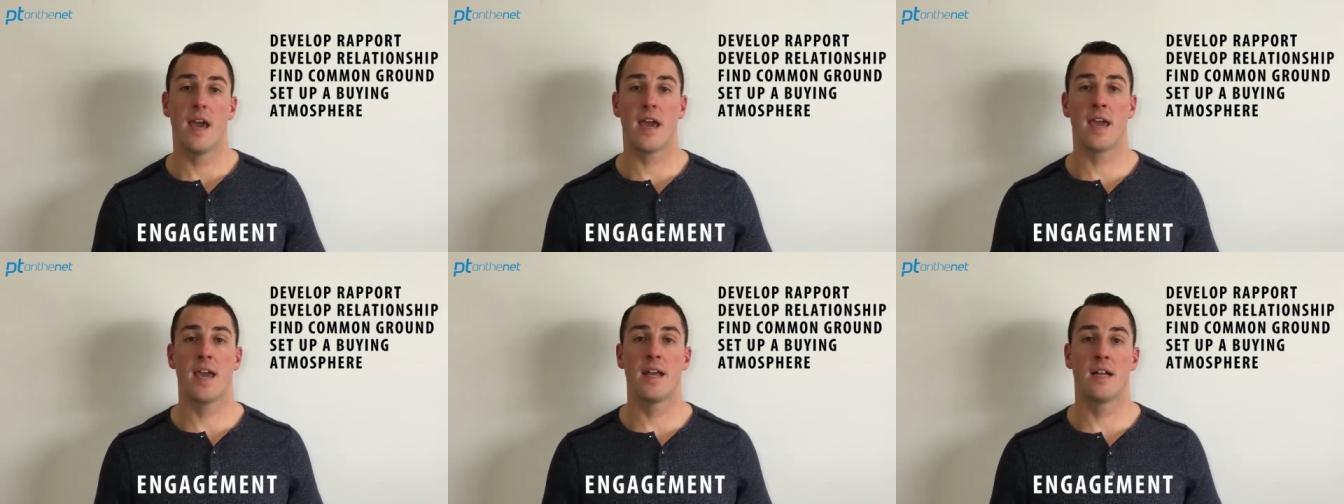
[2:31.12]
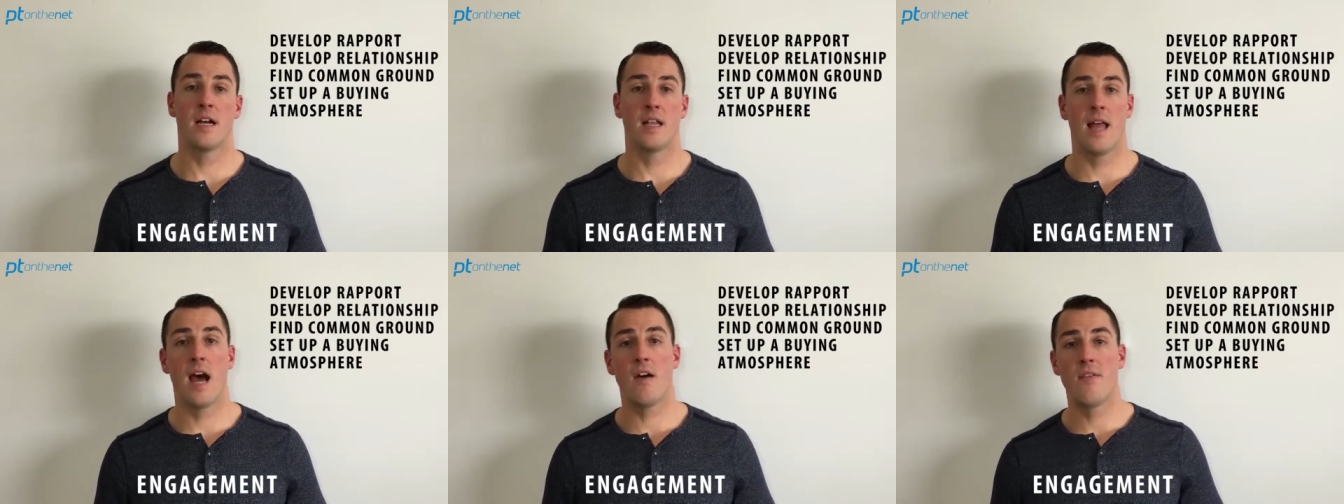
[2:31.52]
and
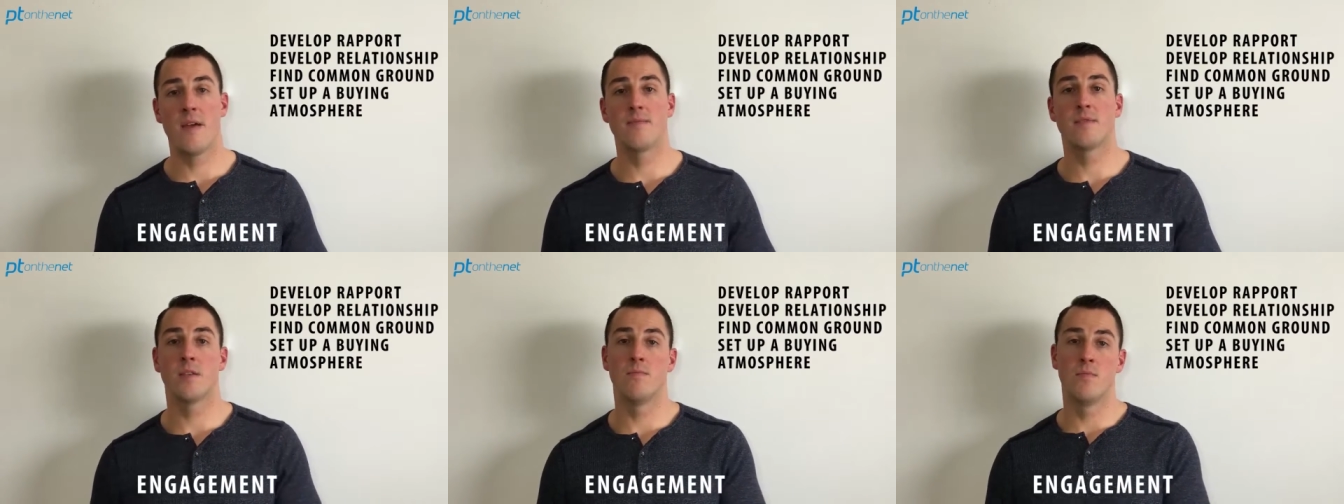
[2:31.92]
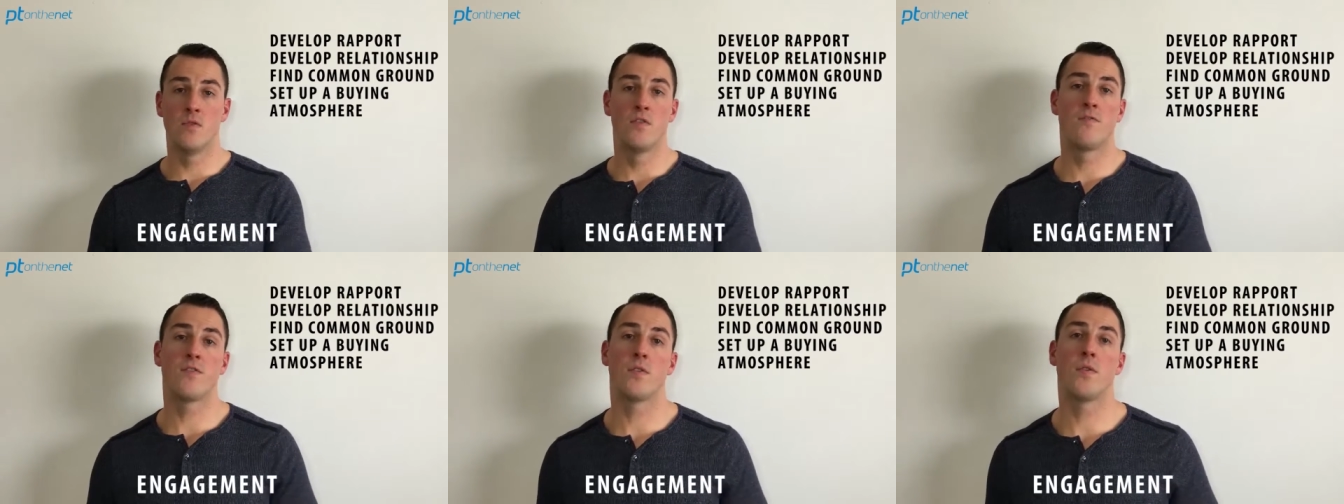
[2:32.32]
allow them to
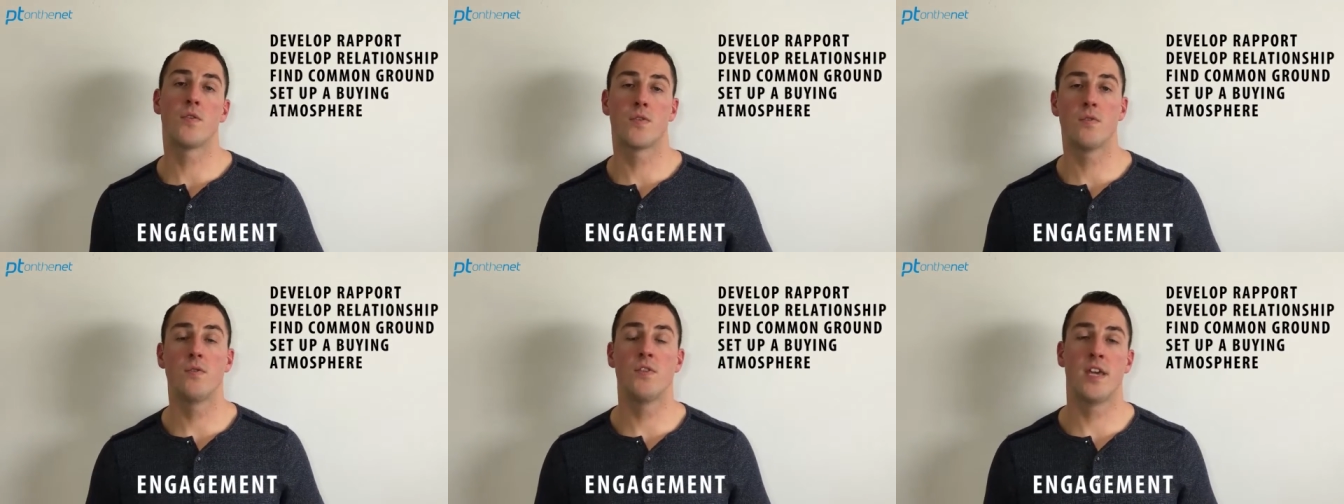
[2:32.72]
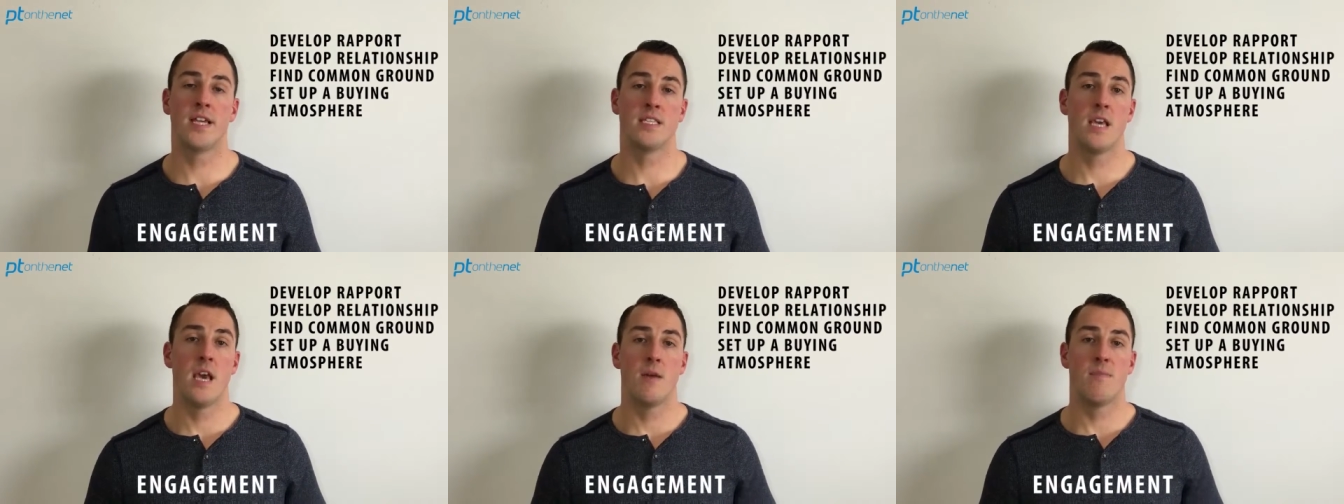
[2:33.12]
move you through
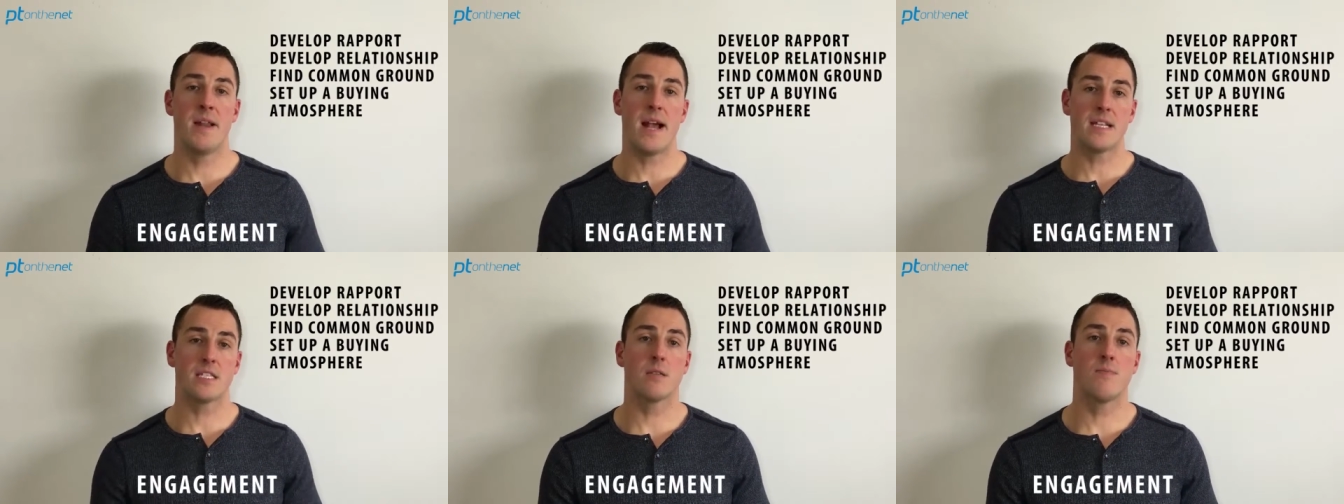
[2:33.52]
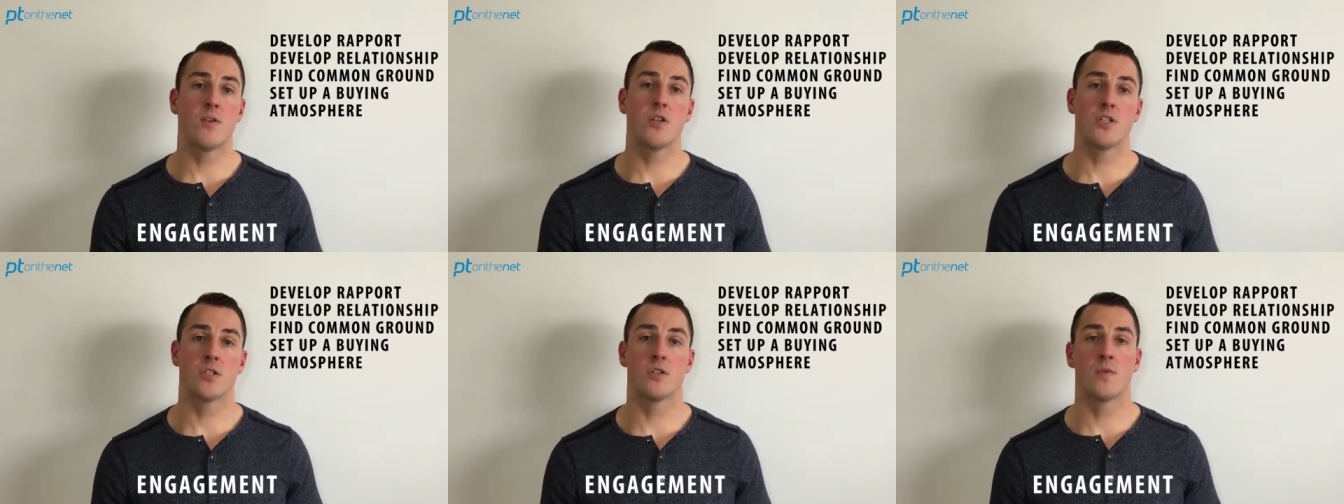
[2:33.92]
this, but ask some
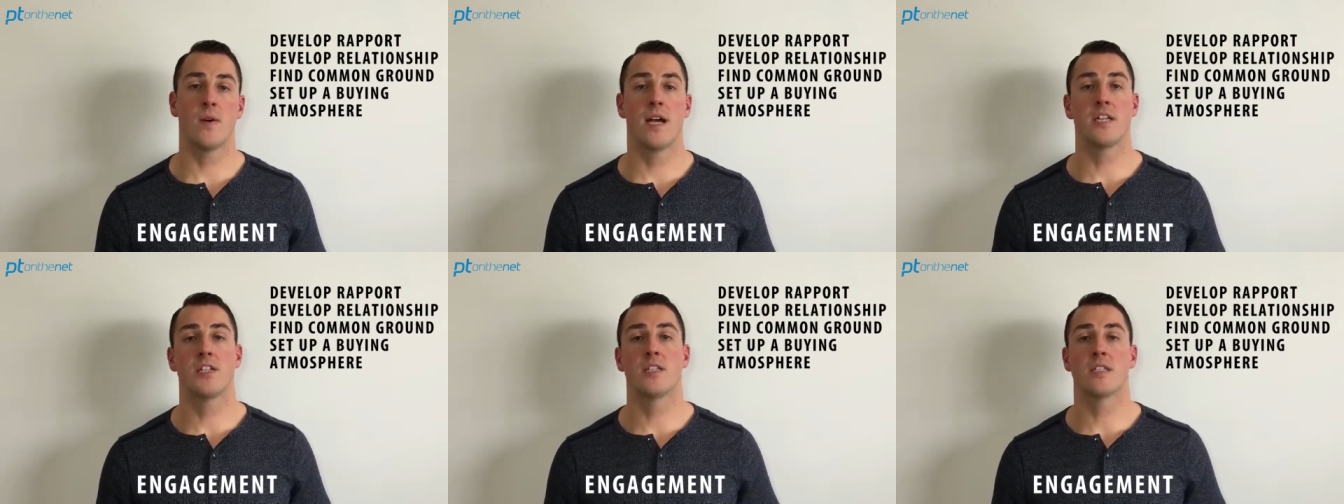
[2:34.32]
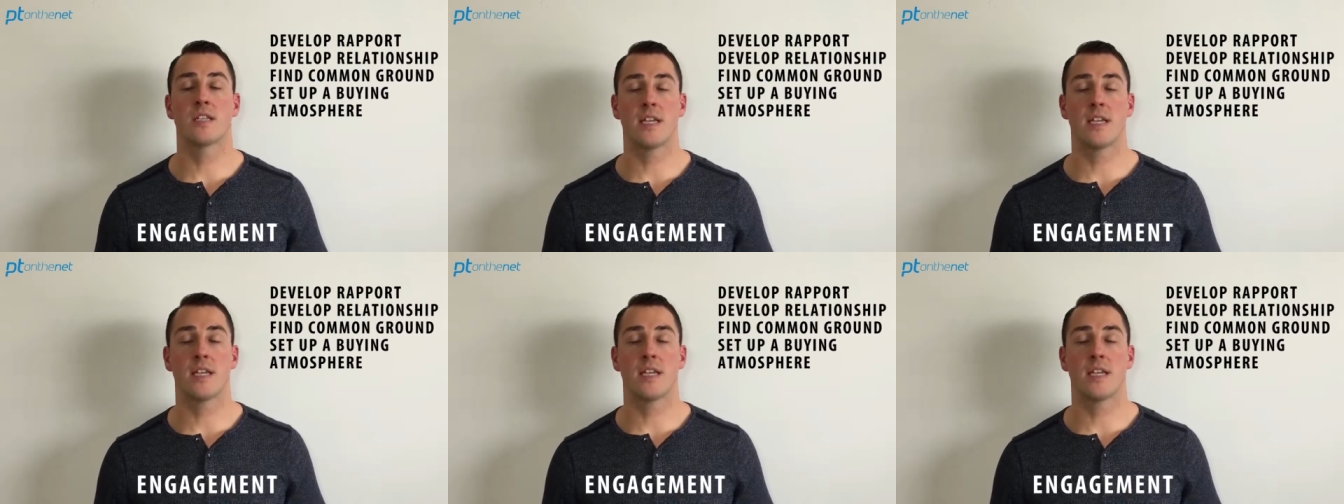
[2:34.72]
personal questions.